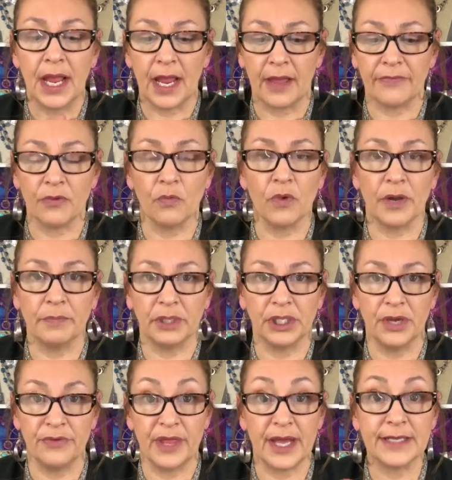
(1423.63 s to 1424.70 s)
and the one
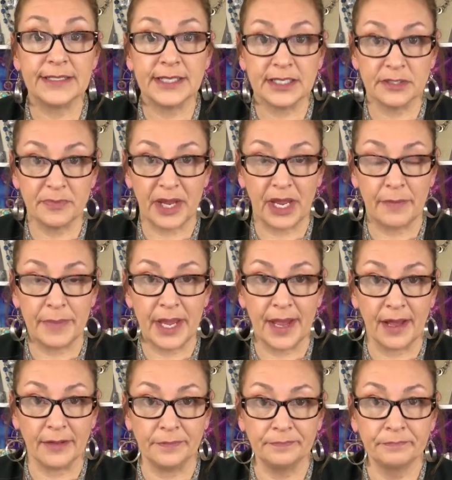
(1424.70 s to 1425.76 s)
below that says
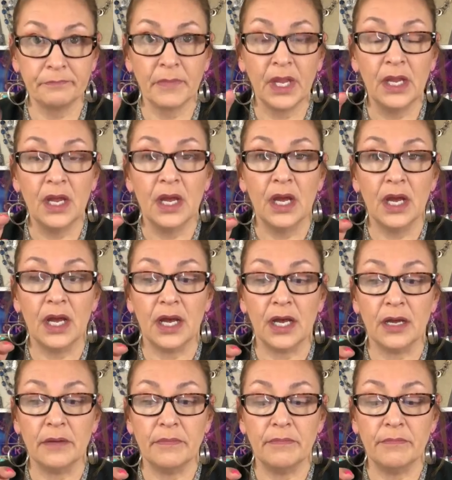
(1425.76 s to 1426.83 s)
PayPal.
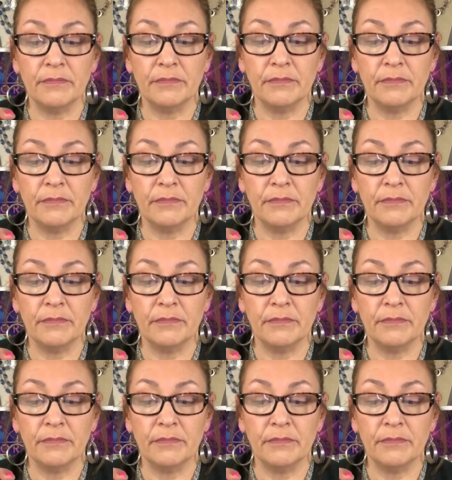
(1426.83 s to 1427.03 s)
Um,